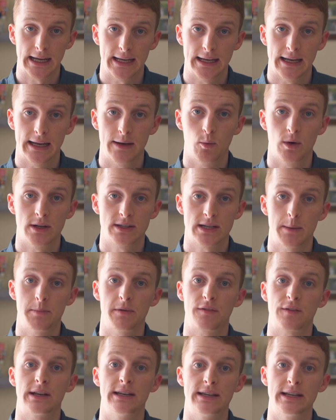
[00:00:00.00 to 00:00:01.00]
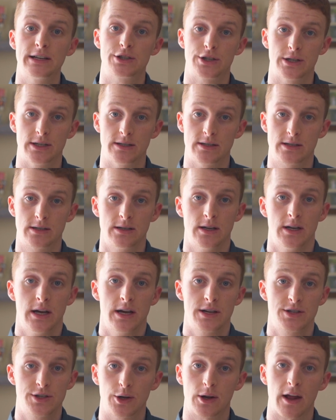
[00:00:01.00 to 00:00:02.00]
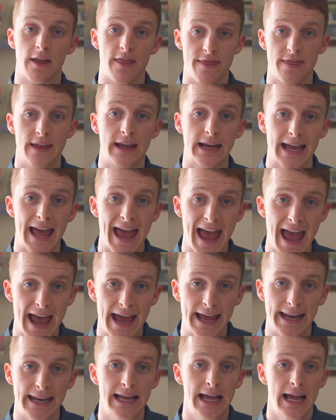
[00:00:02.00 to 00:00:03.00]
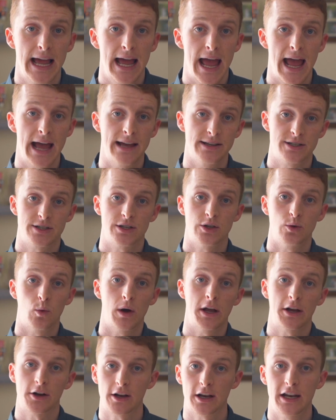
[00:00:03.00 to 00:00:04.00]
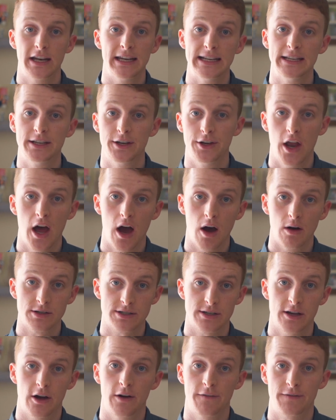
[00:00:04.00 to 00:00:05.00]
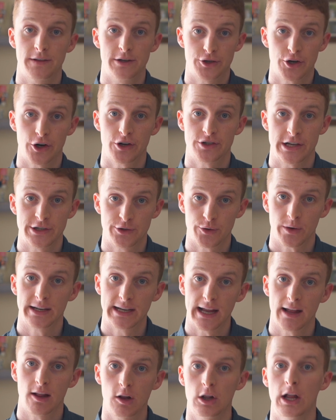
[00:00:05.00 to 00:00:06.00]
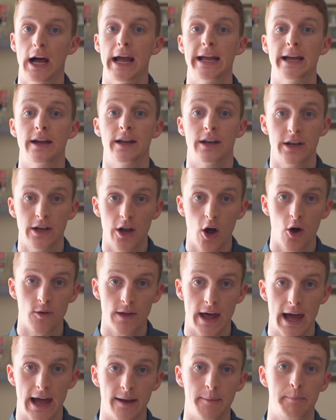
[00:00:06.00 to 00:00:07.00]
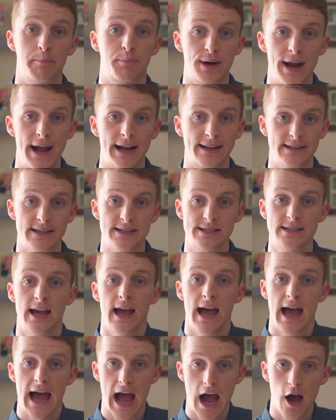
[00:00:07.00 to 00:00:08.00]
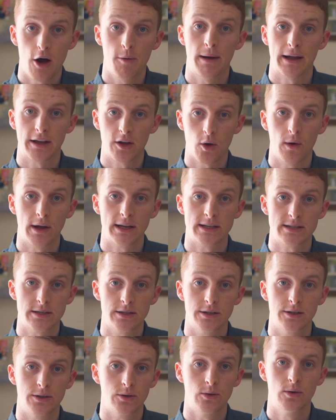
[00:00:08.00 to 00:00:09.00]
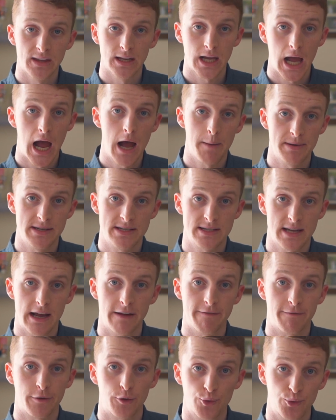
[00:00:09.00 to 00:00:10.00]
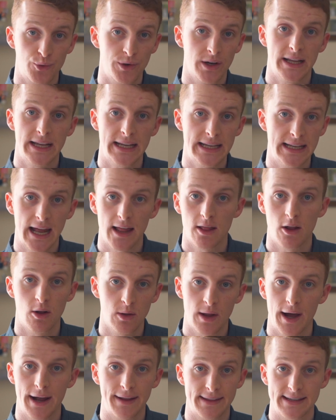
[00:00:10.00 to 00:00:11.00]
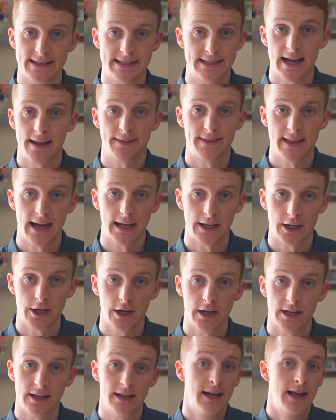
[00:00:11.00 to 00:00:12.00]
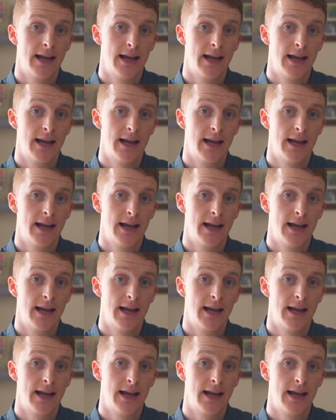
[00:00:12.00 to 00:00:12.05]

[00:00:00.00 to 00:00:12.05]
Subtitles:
in and what type of conditions. So you can think ahead as to what you're gonna need to know. So if the church has really yellow light, know that. Practice, how am I going to compensate for really yellow light that's not that good?